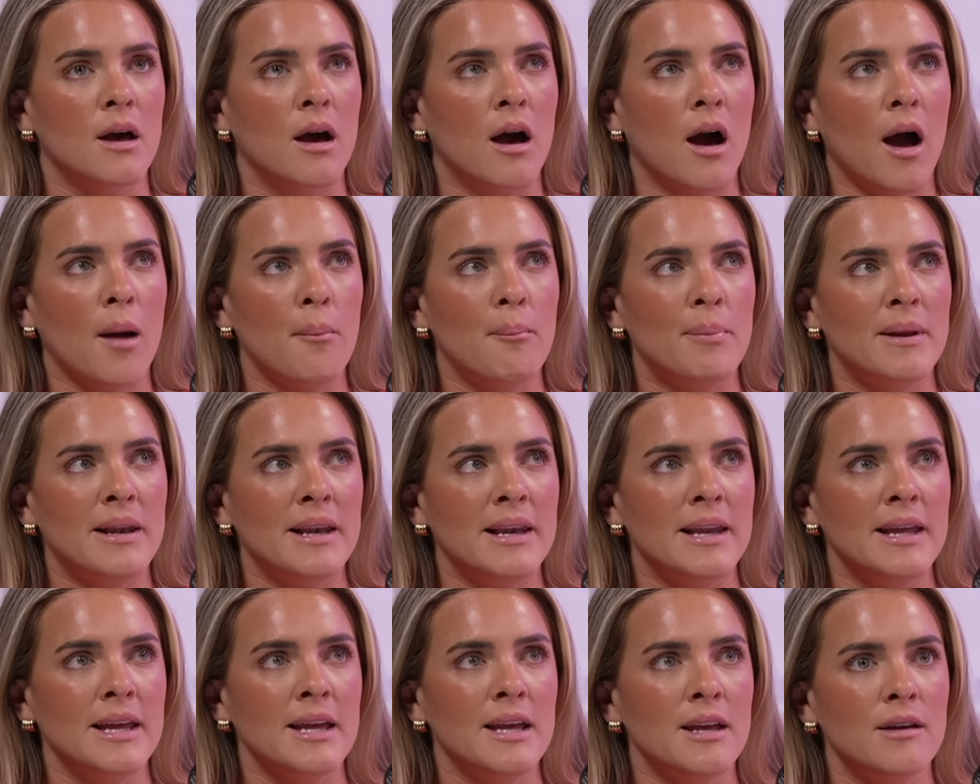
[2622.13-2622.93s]
i
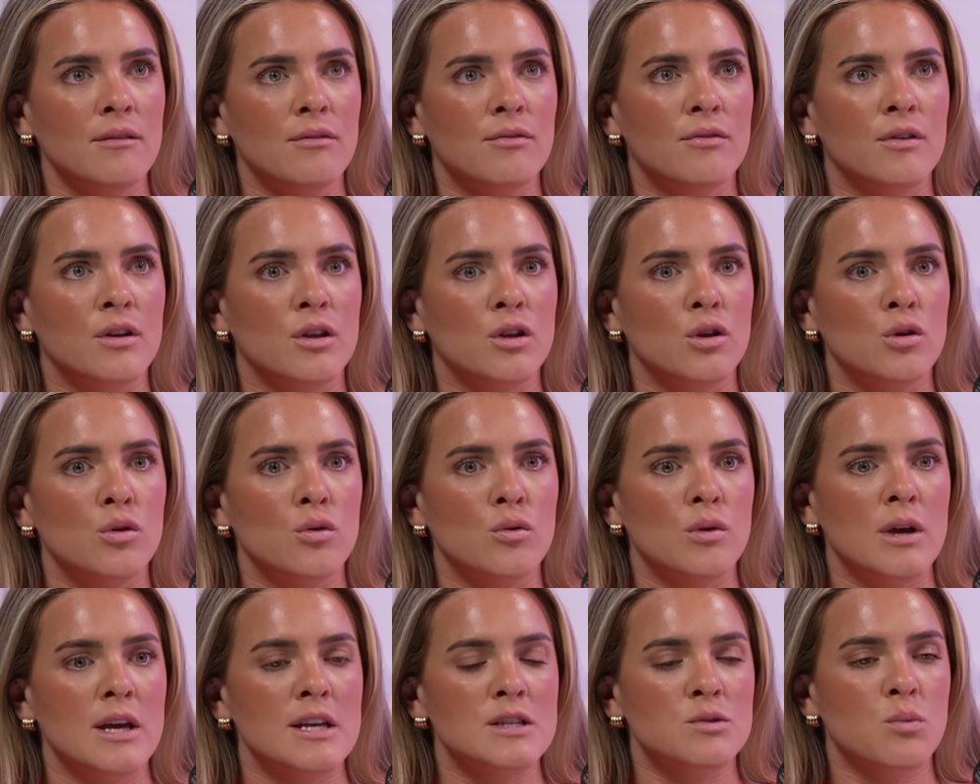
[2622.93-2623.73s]
believe
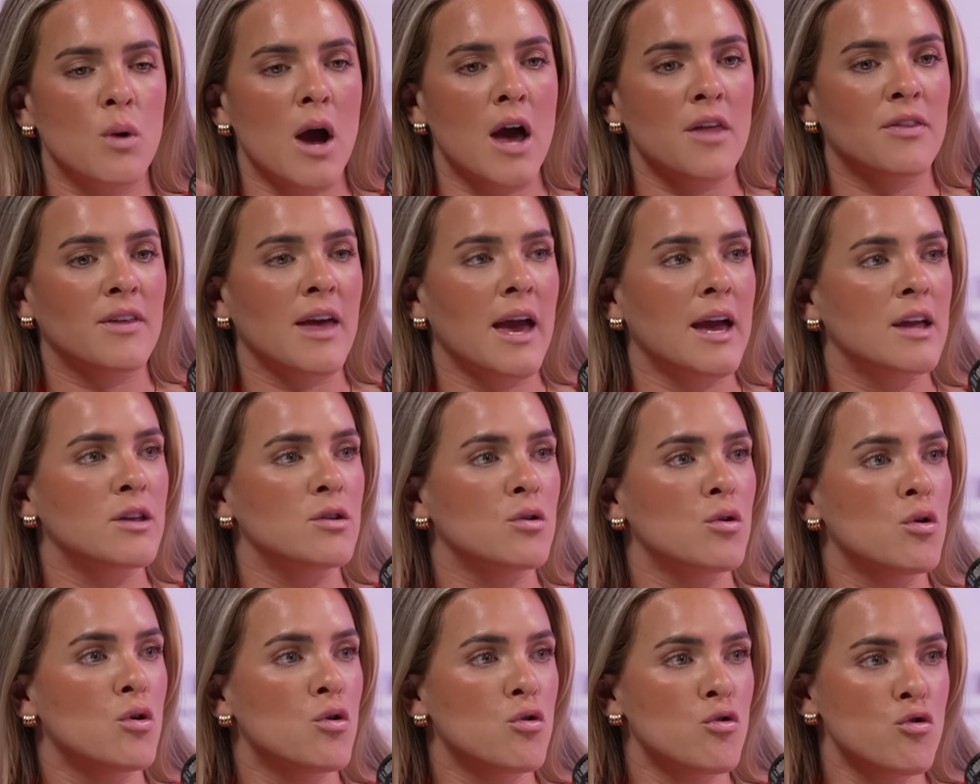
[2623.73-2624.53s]
you it's worth getting
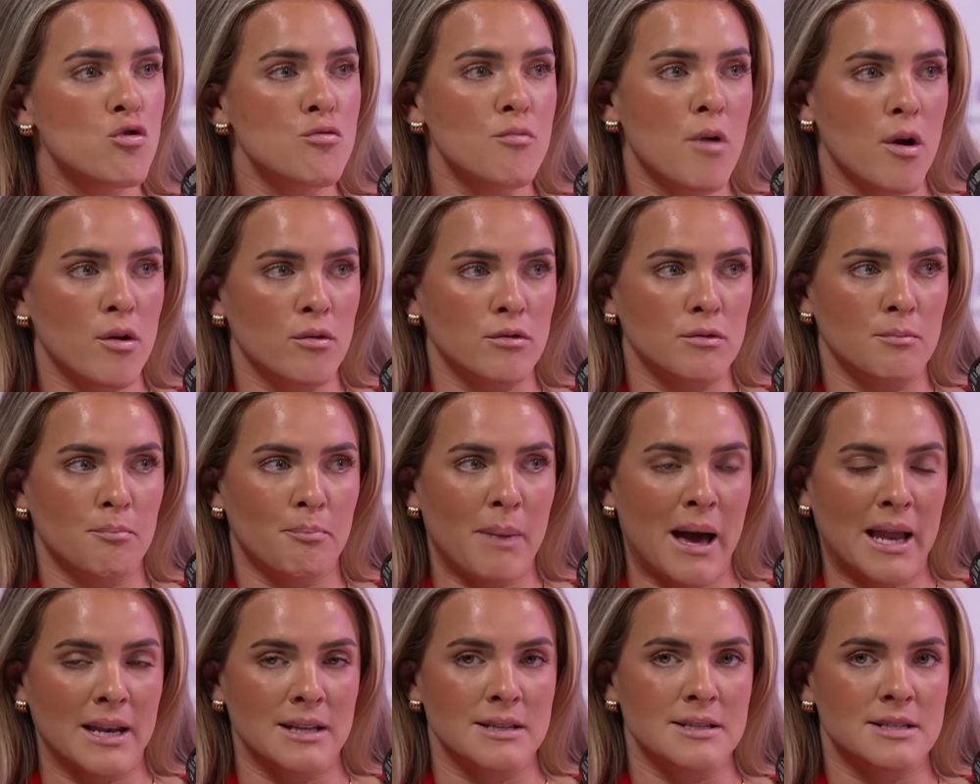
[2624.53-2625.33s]
your hormone
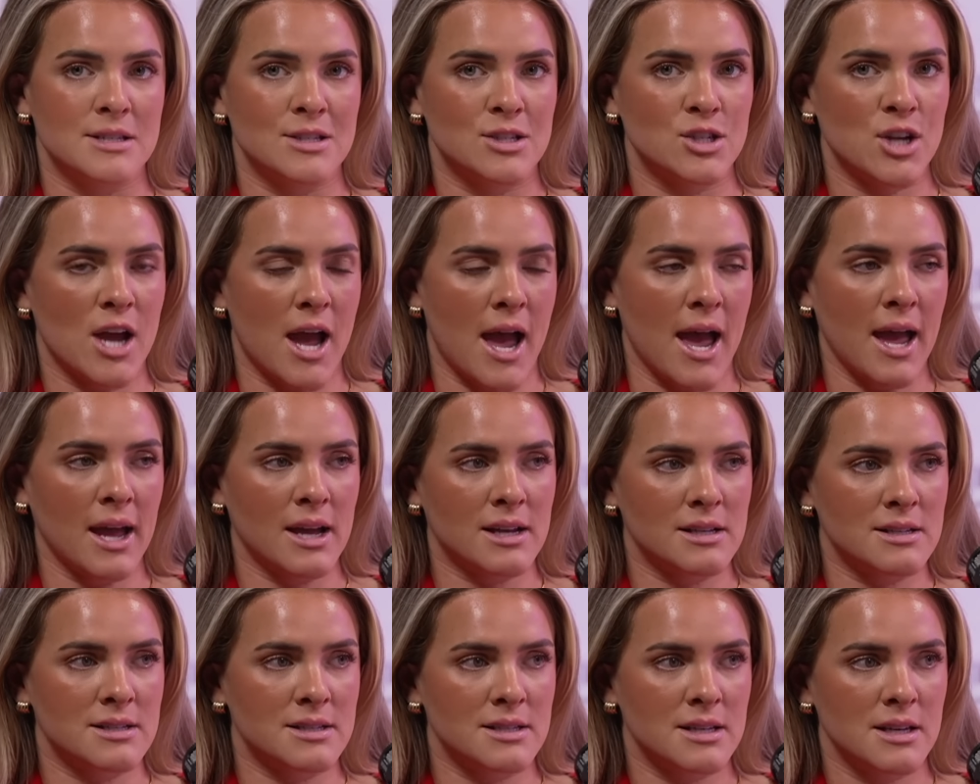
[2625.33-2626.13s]
balance
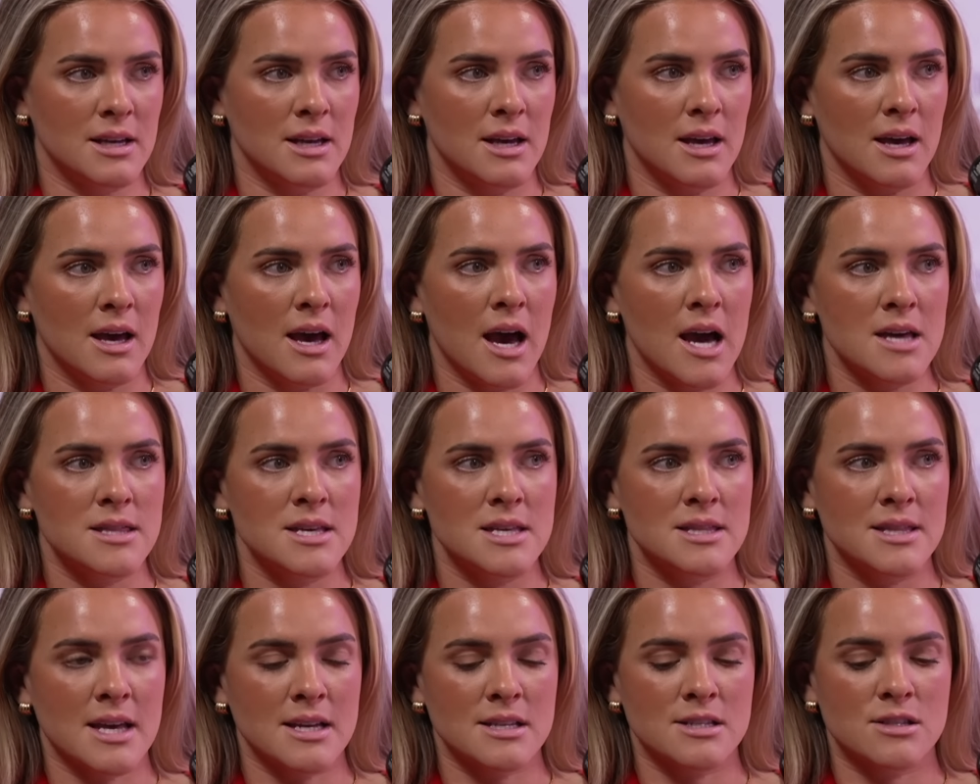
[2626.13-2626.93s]
checked i
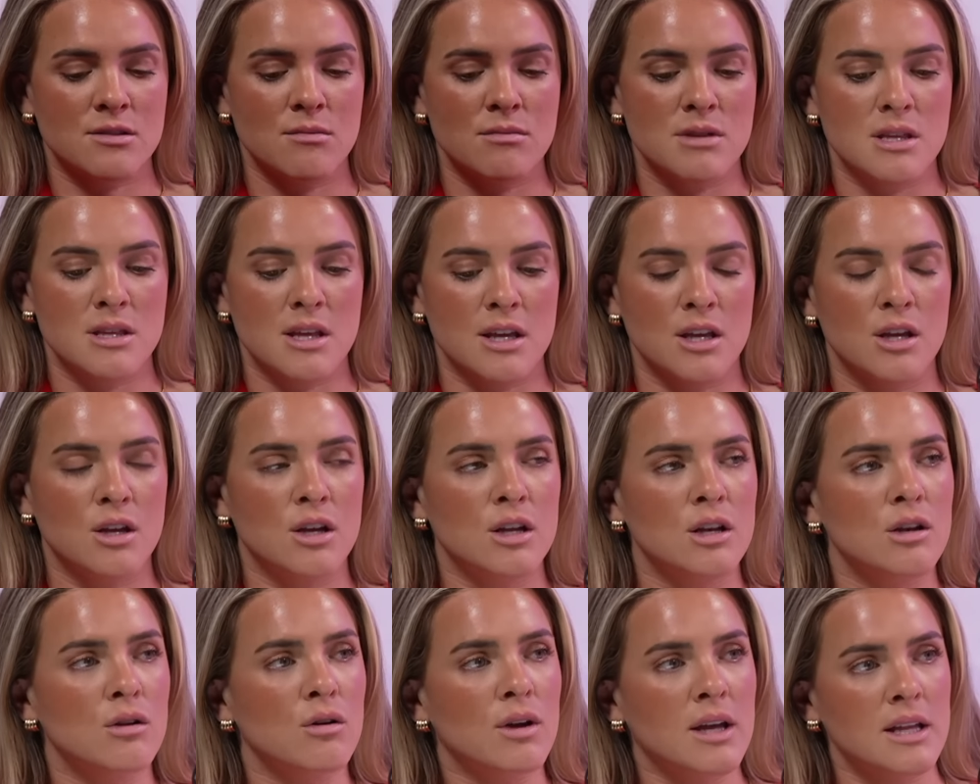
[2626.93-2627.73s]
think that's something that you
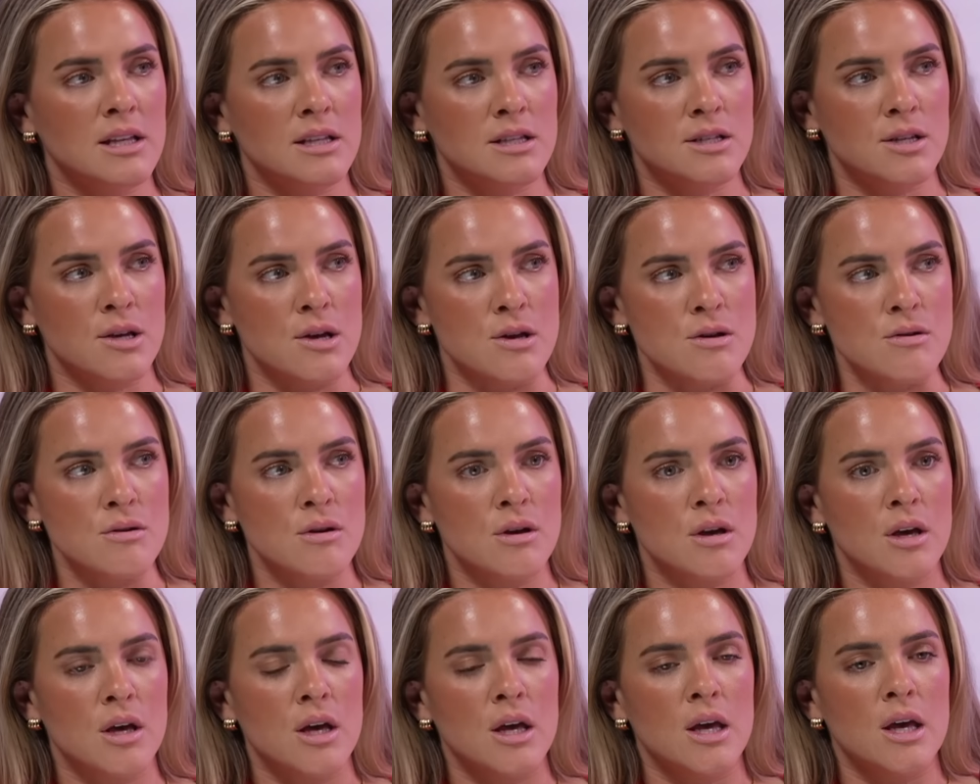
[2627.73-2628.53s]
can look into
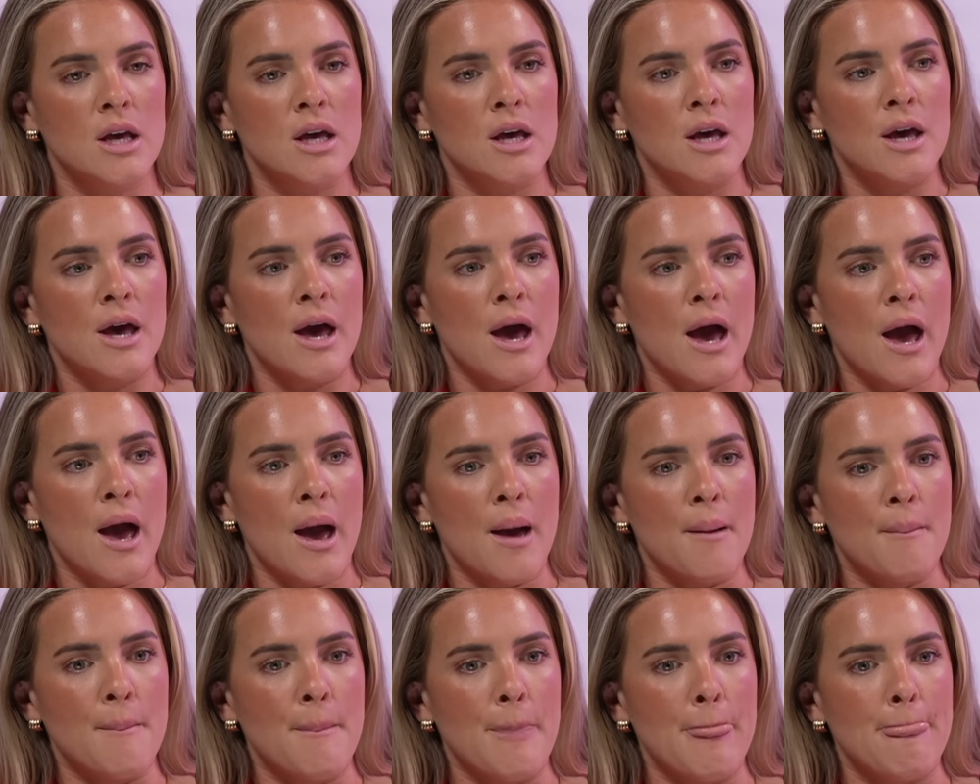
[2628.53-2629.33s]

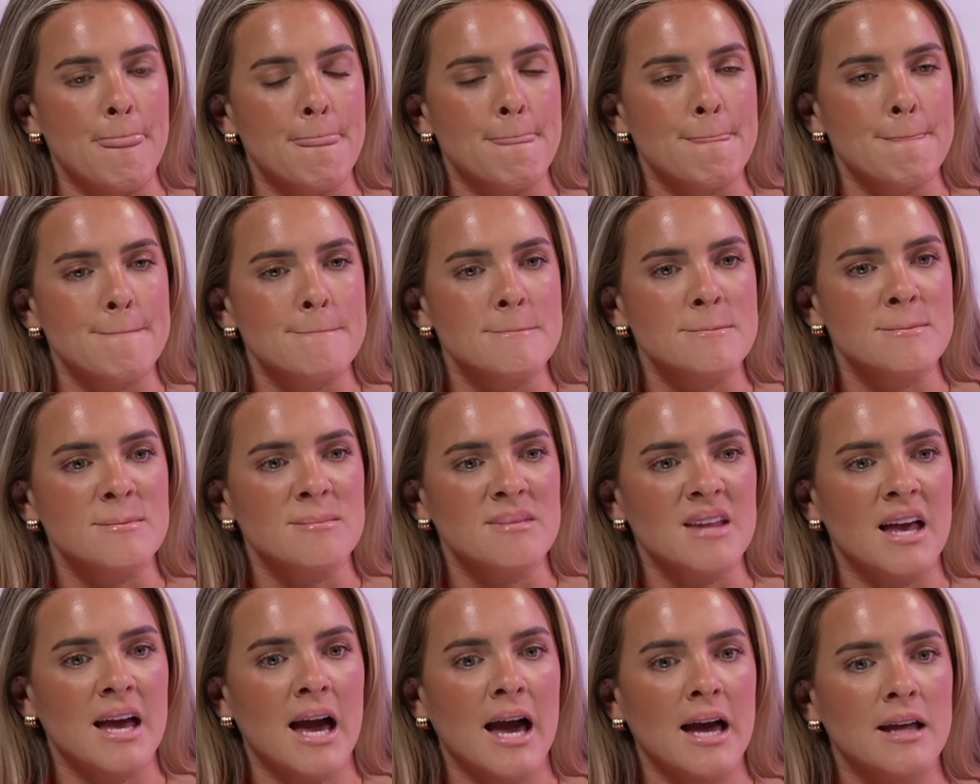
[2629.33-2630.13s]
um
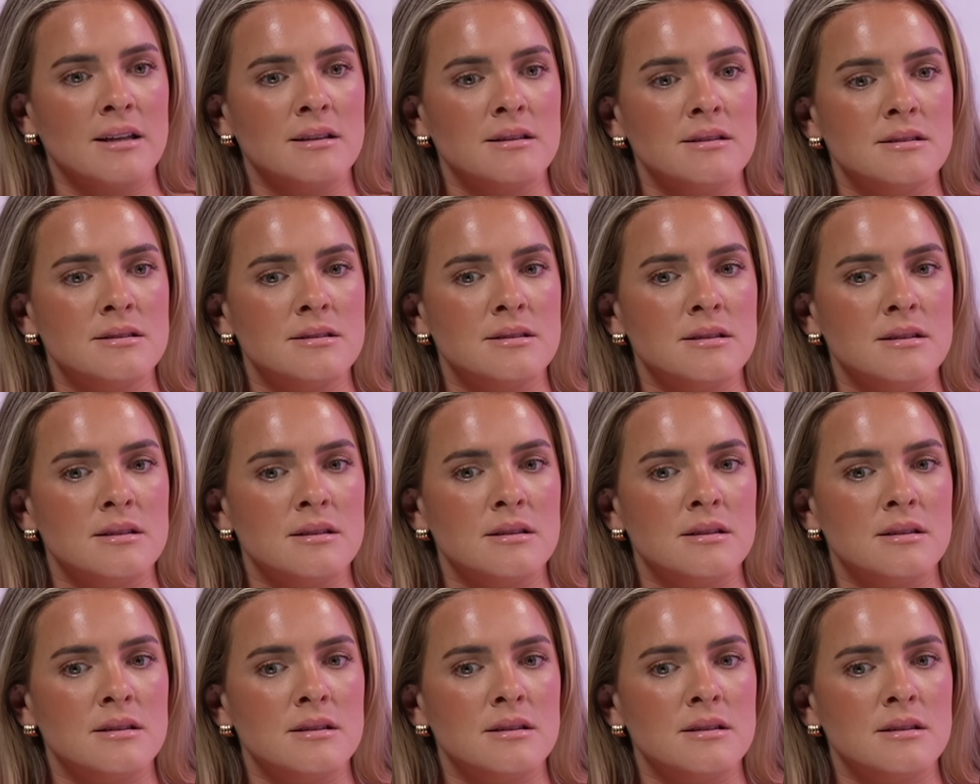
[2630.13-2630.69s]
and